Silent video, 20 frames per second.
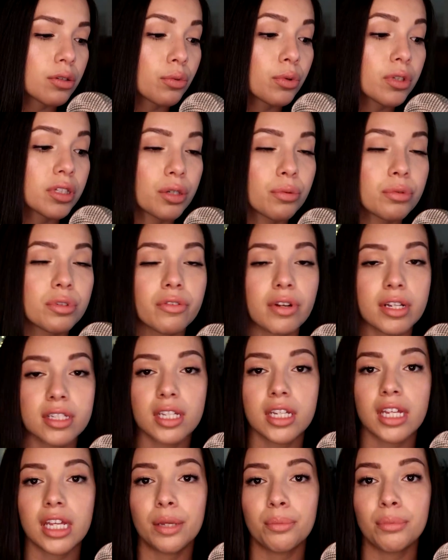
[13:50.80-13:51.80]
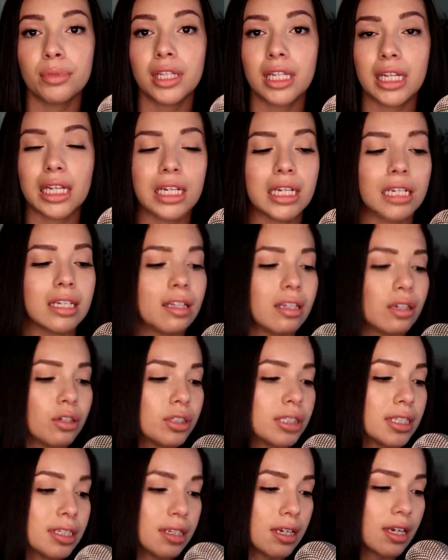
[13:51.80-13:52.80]
once he was arrested, he pleaded
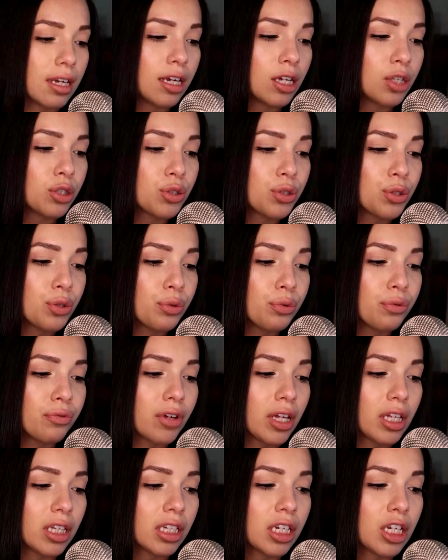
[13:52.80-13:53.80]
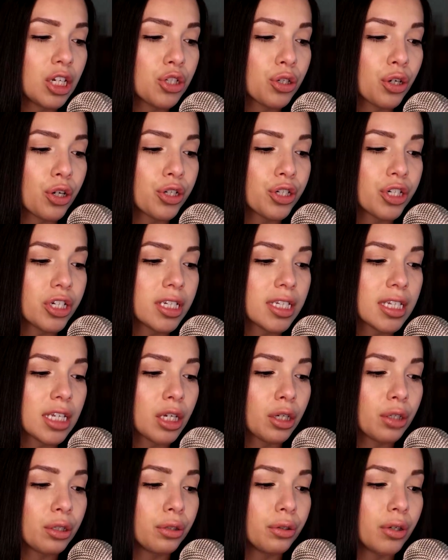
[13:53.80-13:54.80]
guilty to felony charges,
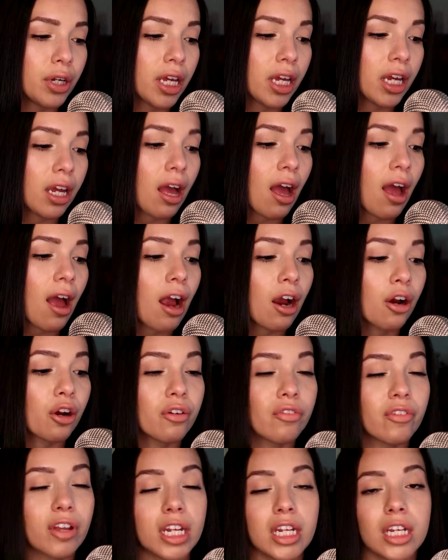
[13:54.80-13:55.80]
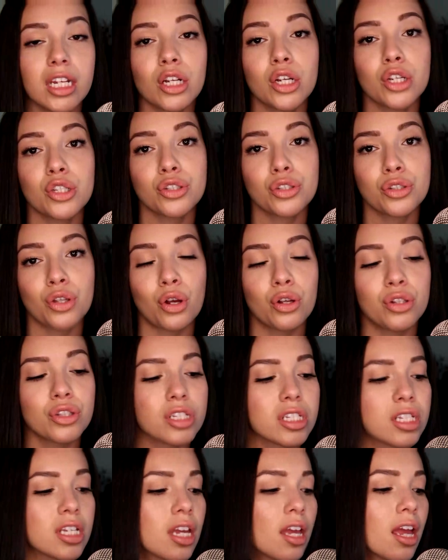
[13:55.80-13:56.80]
including aggravated
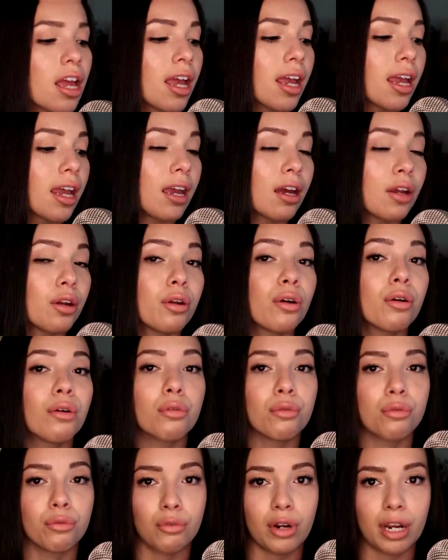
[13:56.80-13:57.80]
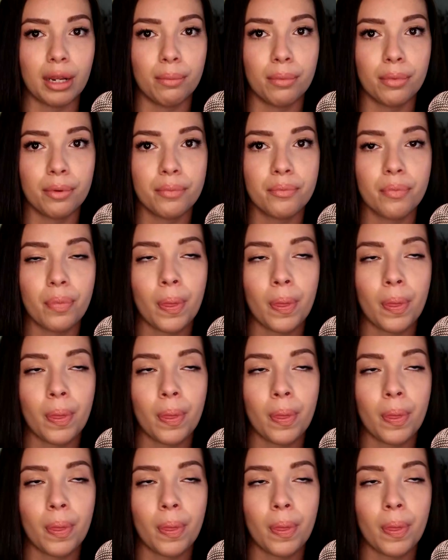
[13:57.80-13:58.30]
assault and rape.